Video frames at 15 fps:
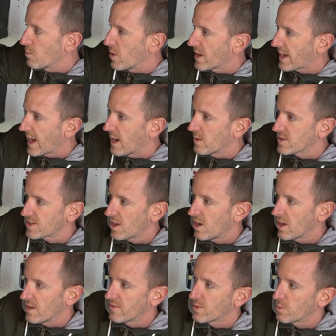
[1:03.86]
work out is the
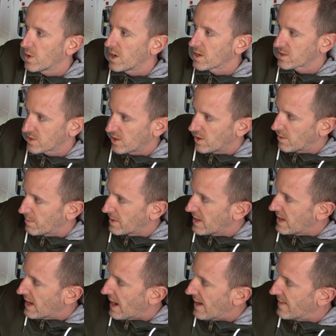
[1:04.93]
height of the worktop,
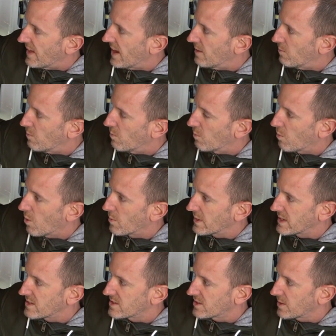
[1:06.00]
and then what we
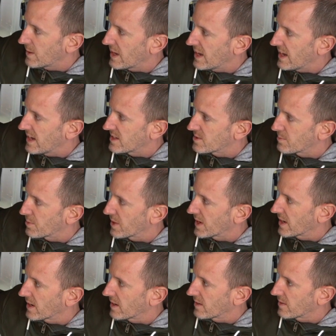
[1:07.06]
need to do here to
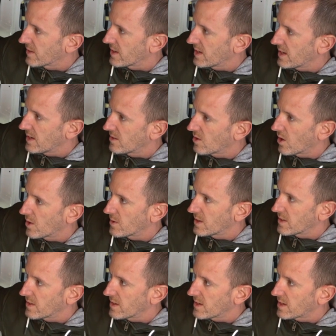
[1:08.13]
bring not only
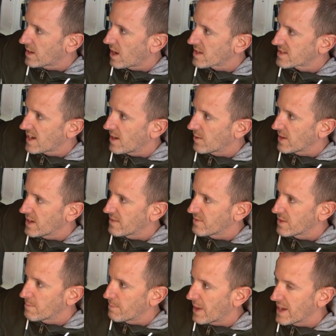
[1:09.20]
the cutout here for
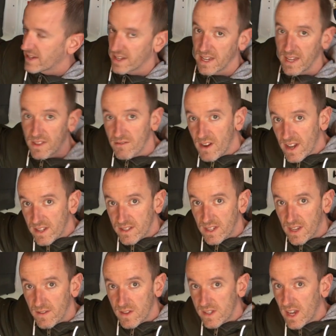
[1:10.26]
the bed at either end to
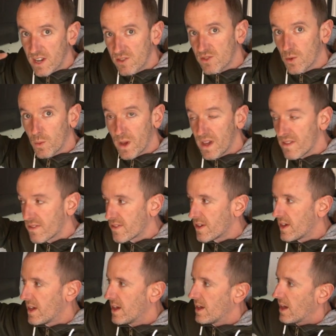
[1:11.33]
give us extra width,
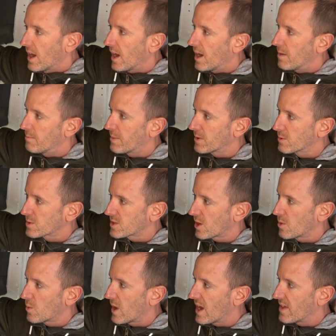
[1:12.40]
but
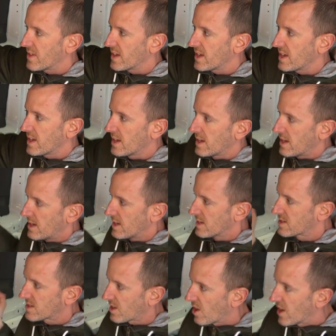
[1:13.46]
also where the
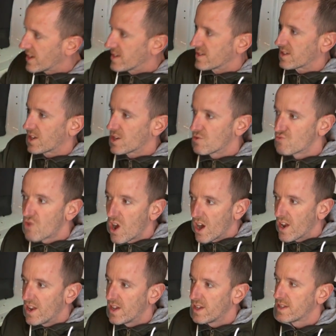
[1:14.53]
sliders are going to
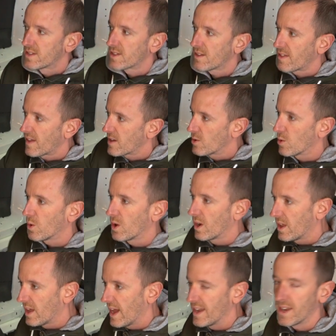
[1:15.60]
run so that they all
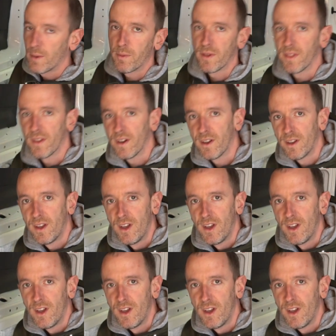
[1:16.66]
end up at the